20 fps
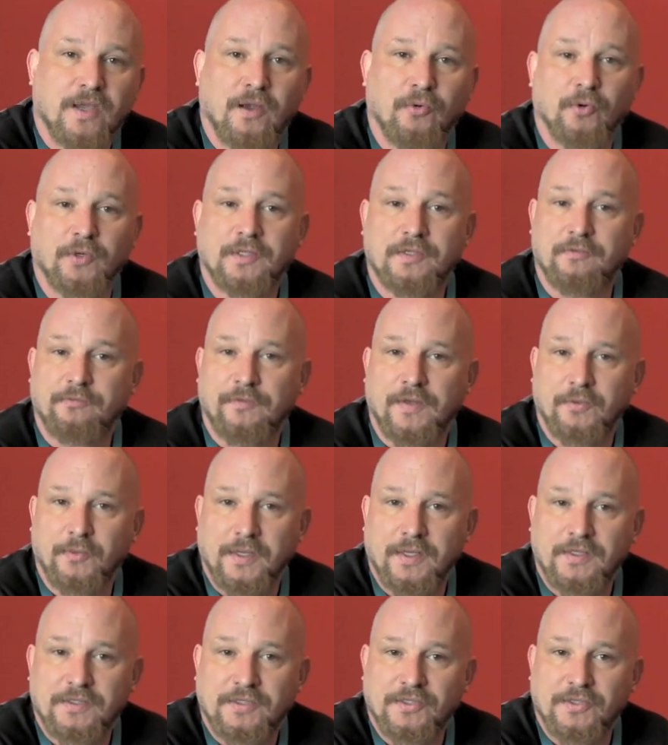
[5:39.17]
I work at the
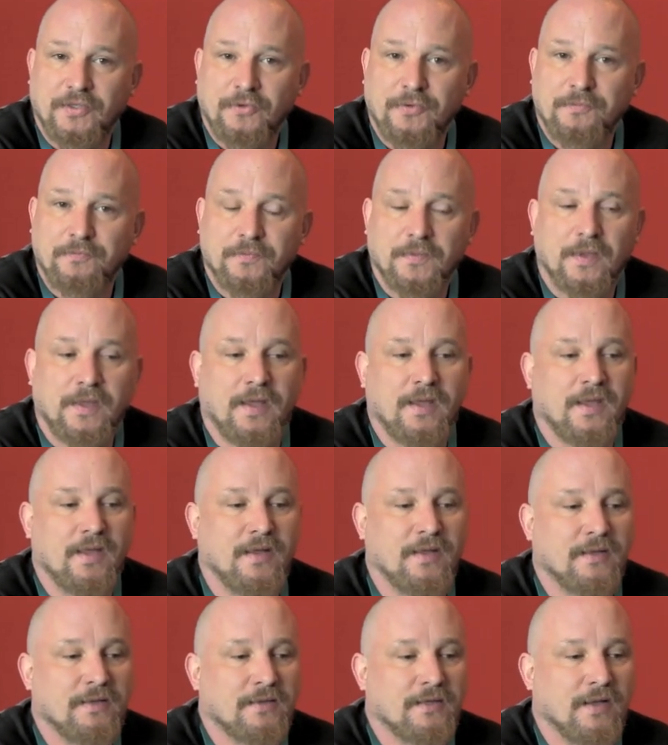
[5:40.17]
Fenway Institute,
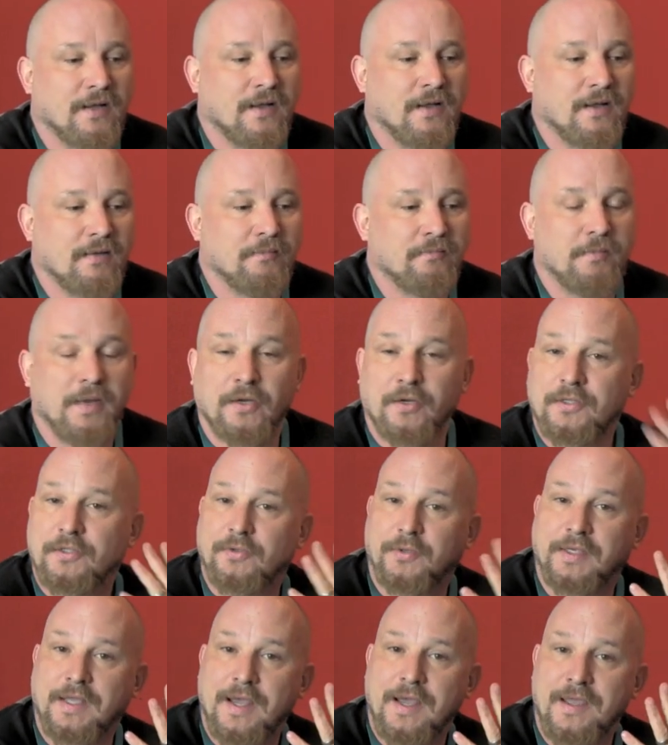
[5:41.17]
and I'm married
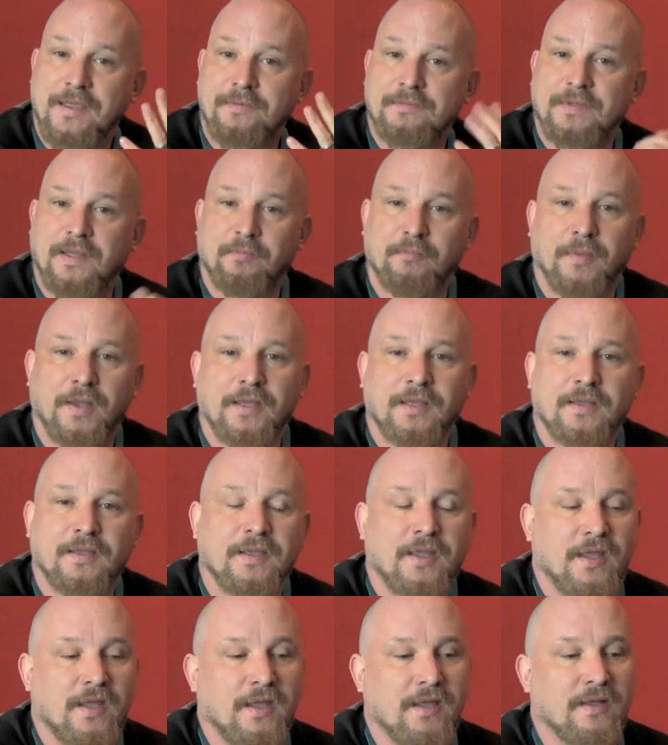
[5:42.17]
to a guy named Mike,
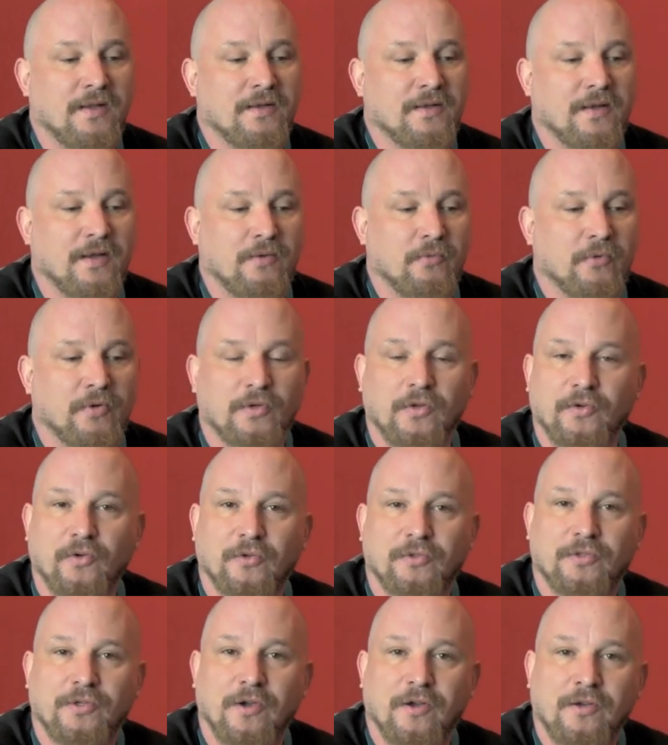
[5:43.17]
and I work on
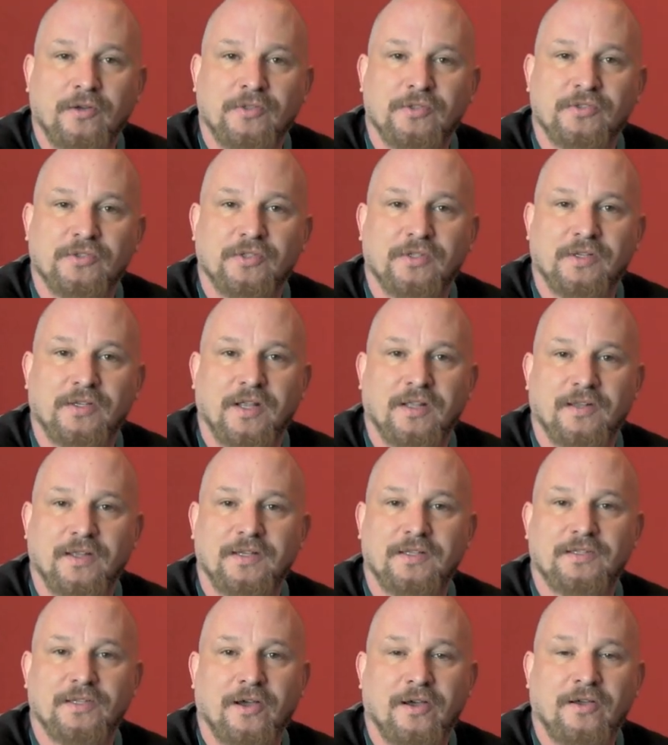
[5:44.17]
old cars, and I
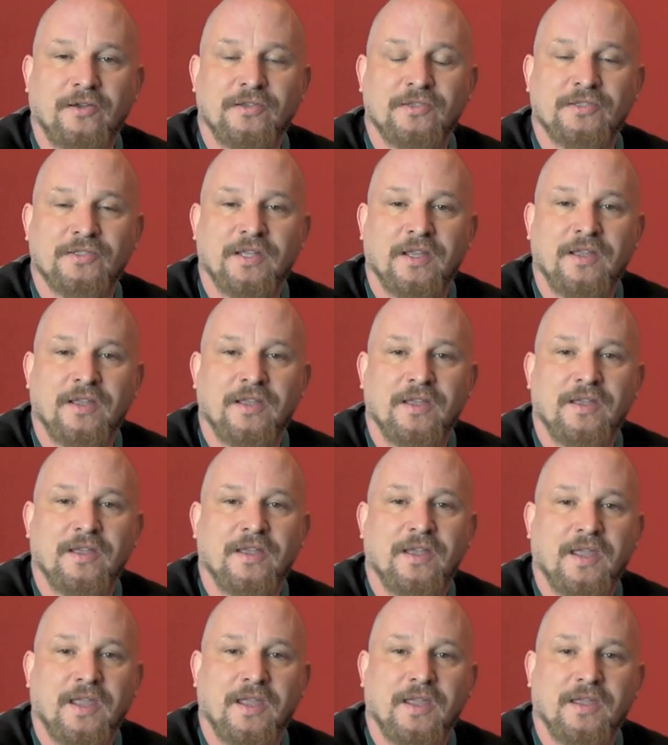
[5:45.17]
like dogs,
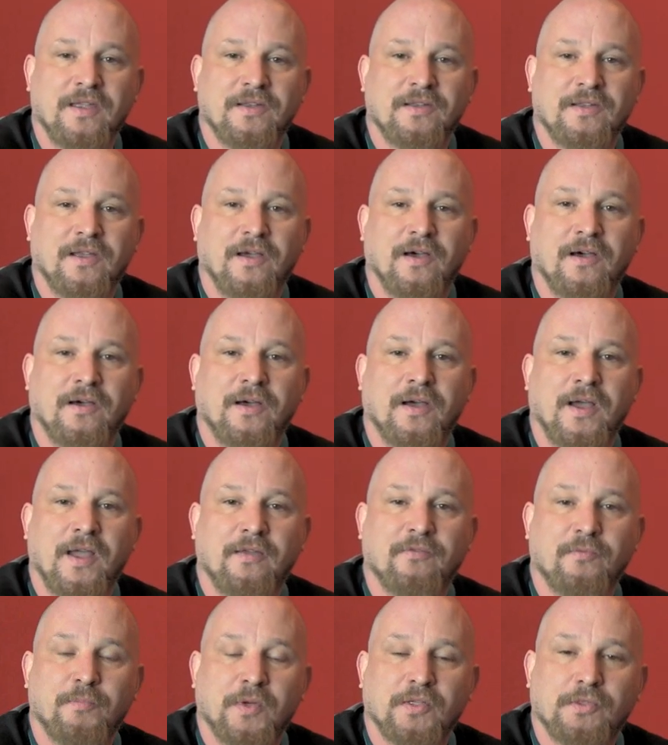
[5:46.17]
and I
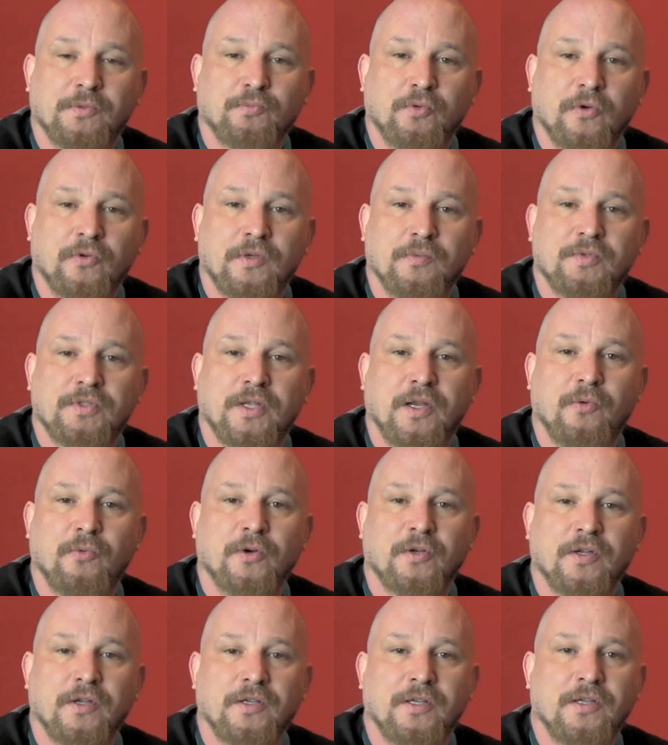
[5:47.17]
have a bunch of programs that I
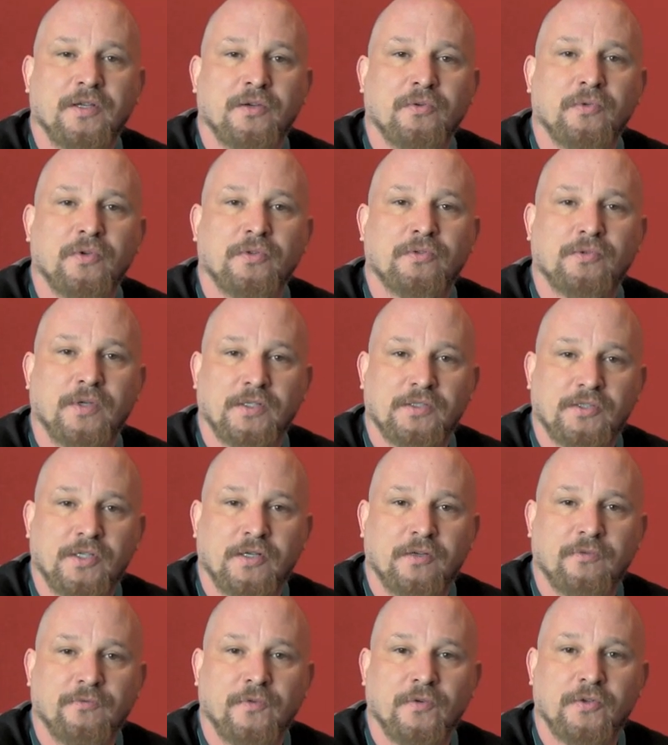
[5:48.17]
work on here with
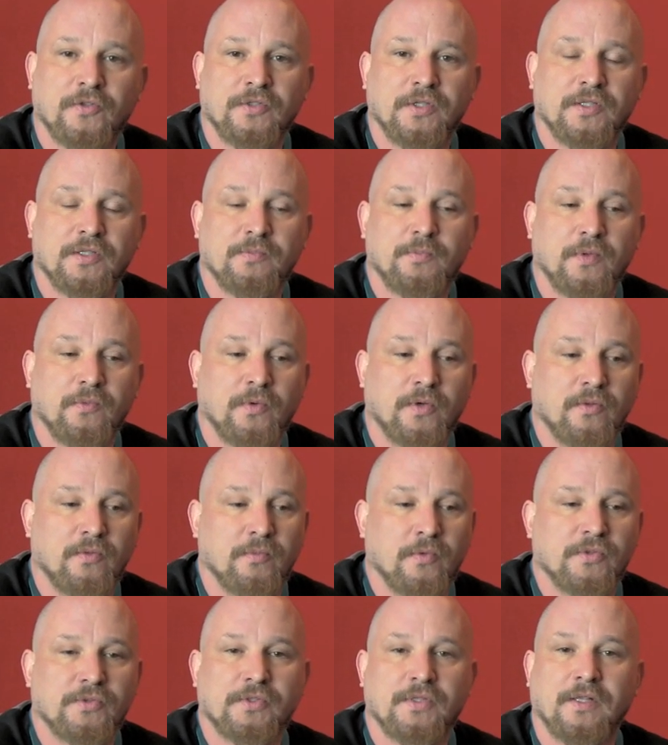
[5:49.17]
transgender folks, and it's been one of the
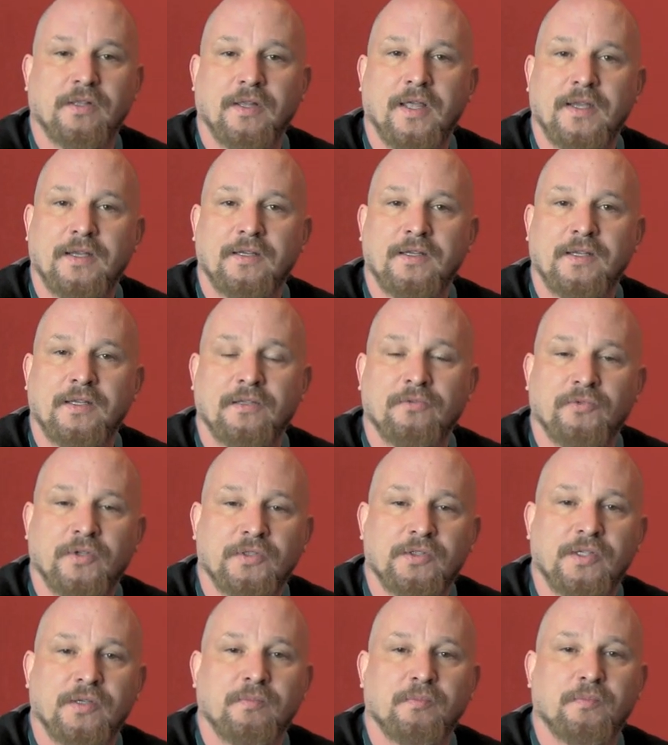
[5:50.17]
most enlightening,
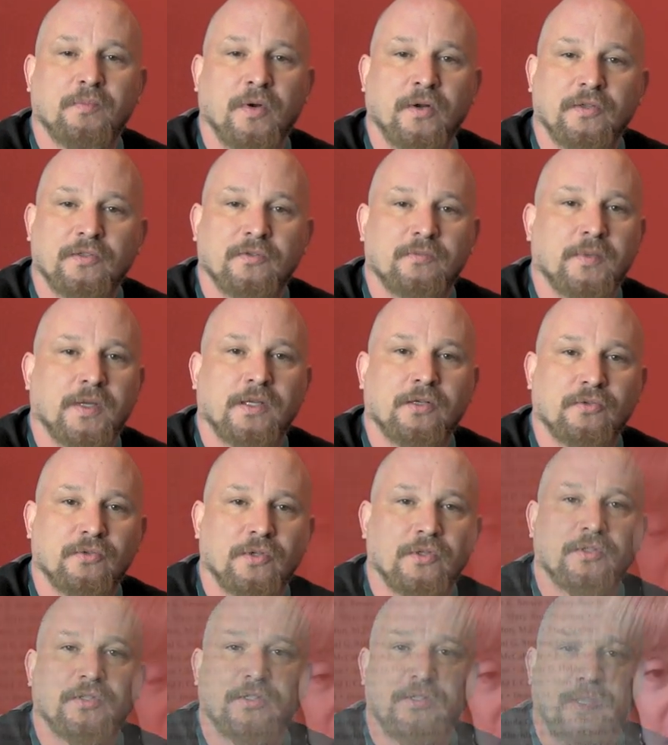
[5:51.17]
enriching parts of my career.